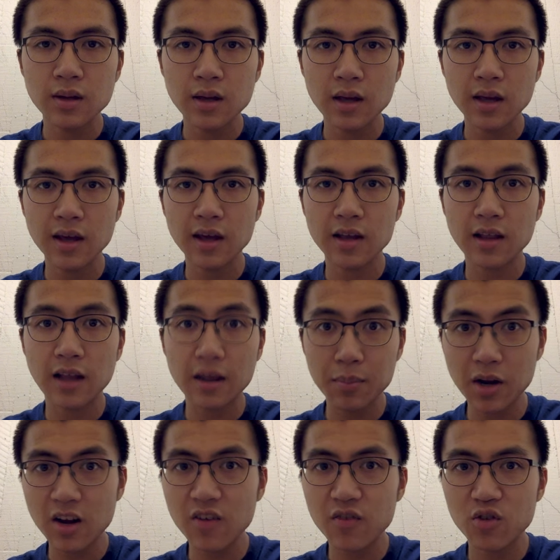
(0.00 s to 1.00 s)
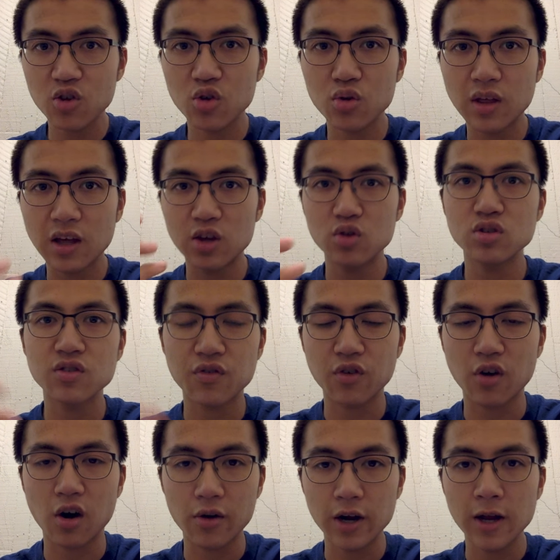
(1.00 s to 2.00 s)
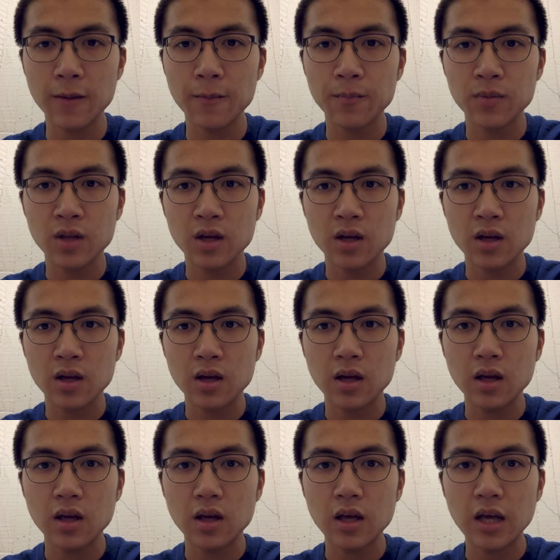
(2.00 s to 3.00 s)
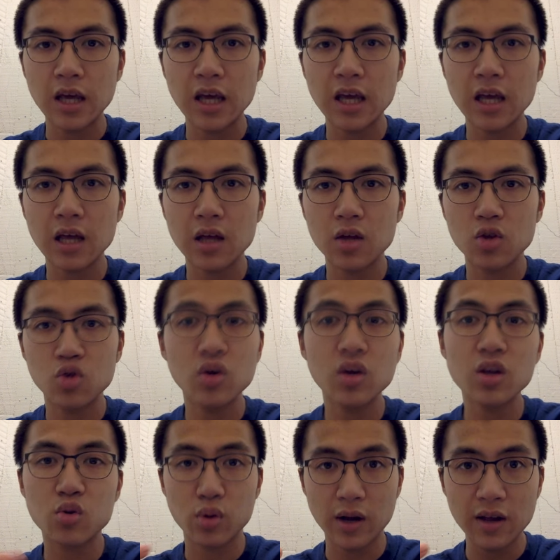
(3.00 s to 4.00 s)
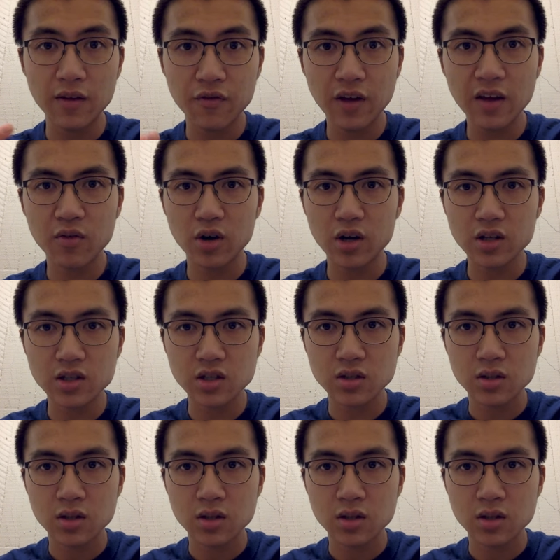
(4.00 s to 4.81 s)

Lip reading: And like many of you that use Safari, you can create favorites.